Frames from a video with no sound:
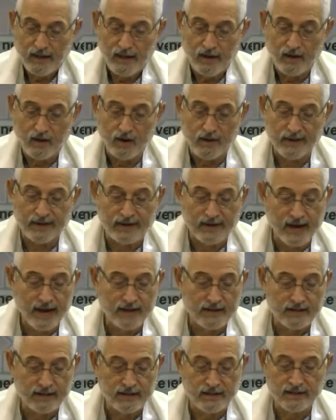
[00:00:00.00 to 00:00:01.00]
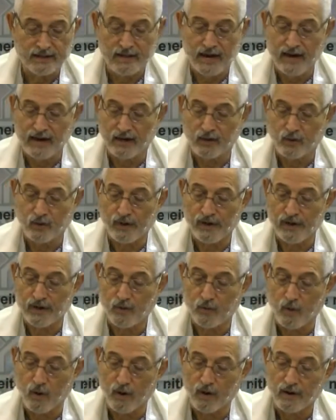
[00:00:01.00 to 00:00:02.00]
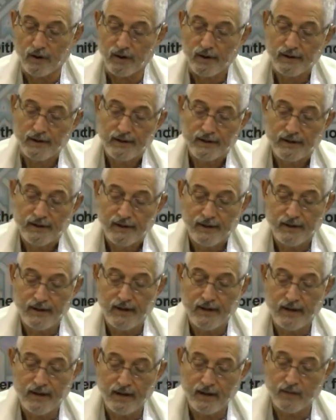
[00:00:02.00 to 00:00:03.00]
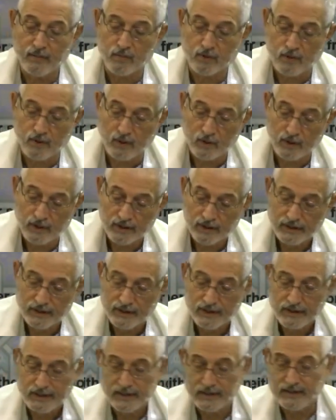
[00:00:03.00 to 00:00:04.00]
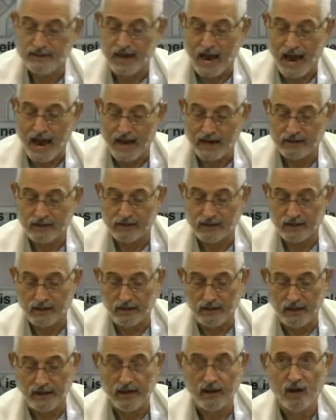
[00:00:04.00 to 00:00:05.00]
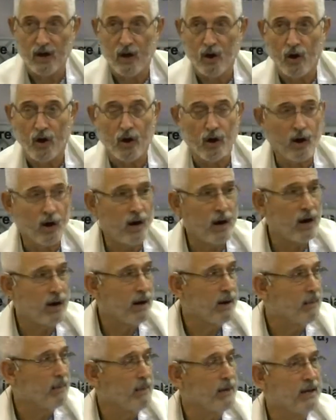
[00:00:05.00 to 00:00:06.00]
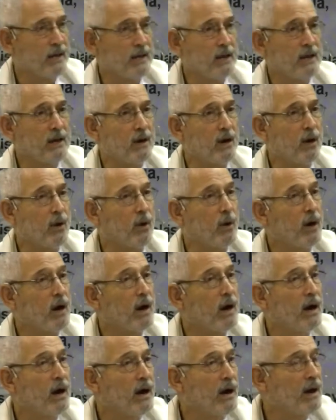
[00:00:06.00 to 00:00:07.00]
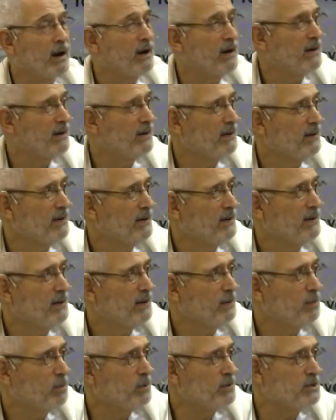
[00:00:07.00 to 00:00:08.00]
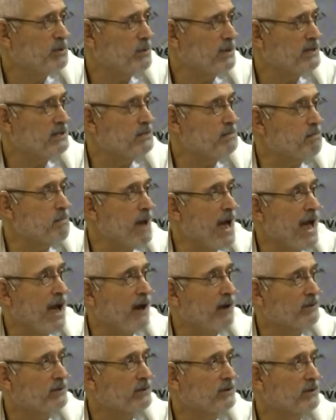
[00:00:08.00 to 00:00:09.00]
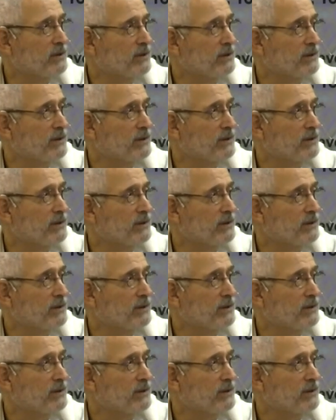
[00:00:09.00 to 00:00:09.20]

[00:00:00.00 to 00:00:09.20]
And Armageddon is a Greek word. In Hebrew, it's actually Har Megiddo, which means Mount